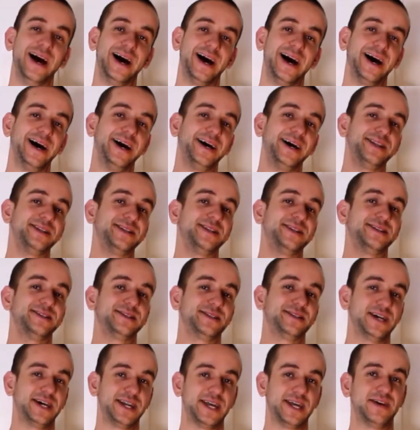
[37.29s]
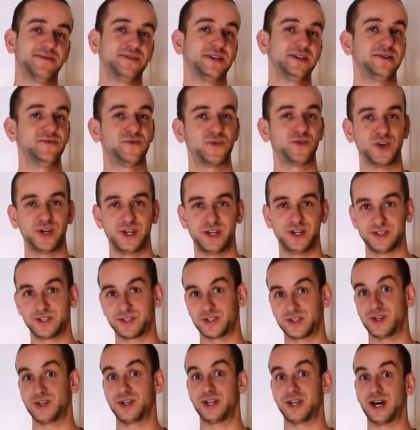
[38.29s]
and that have an
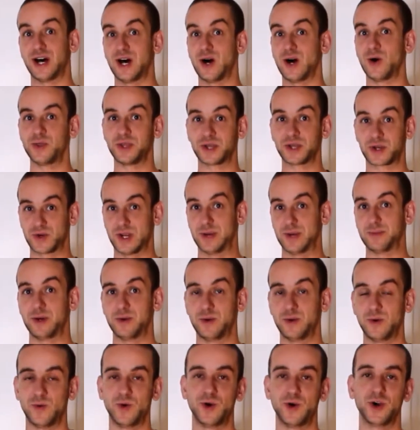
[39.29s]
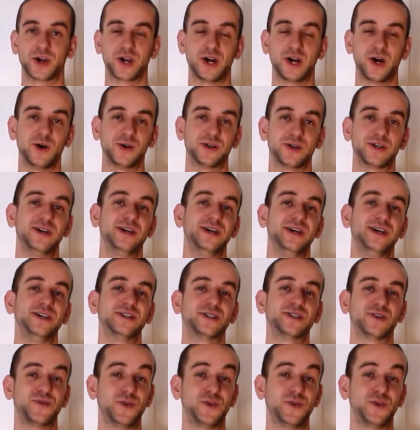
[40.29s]
influence on how the crema will work out.